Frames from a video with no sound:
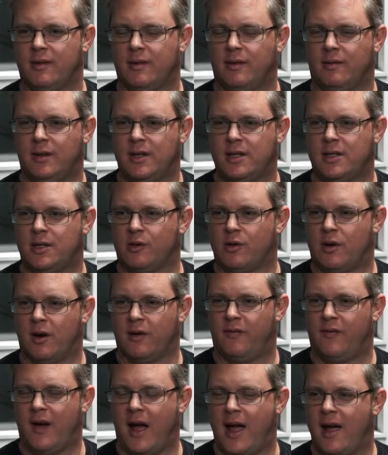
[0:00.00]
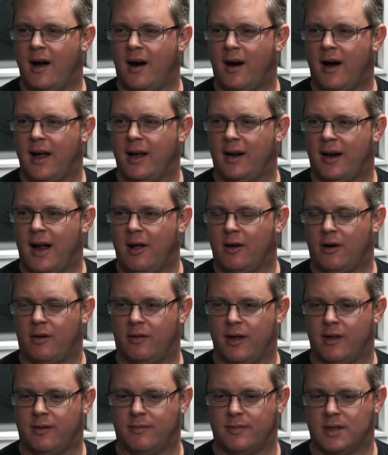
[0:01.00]
All yeah. this talk of AI and
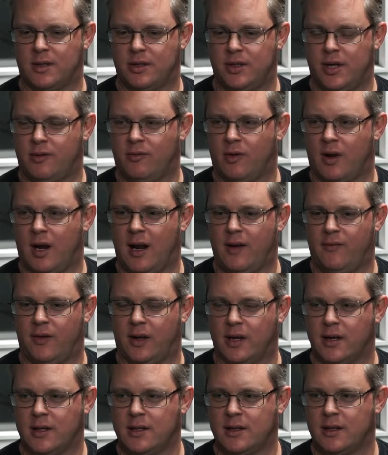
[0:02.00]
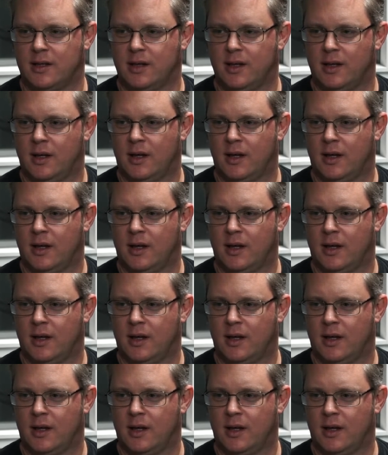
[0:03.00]
algorithms and general cleverness.